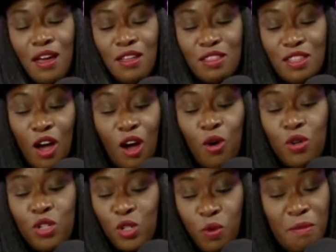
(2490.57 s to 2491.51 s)
The
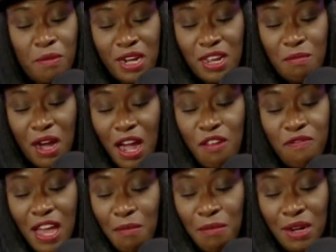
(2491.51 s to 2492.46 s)
older women in my
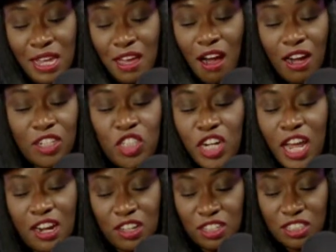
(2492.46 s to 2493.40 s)
family are
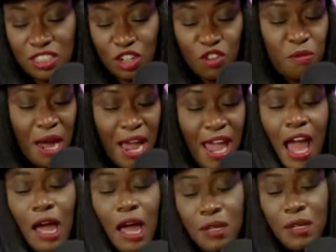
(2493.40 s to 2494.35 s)
jealous of my
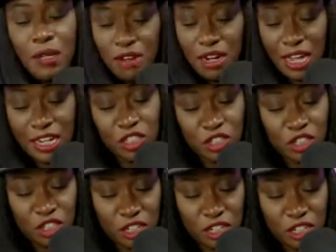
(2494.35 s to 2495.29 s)
happy relationship.